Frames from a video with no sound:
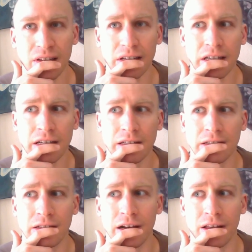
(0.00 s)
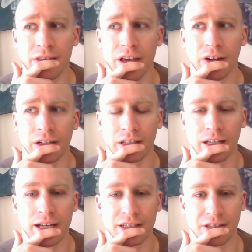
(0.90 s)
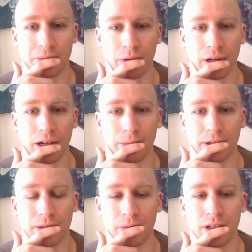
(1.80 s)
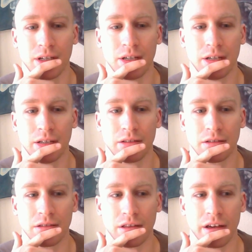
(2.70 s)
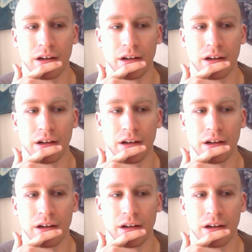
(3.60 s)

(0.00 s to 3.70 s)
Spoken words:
And therein lies the problem. They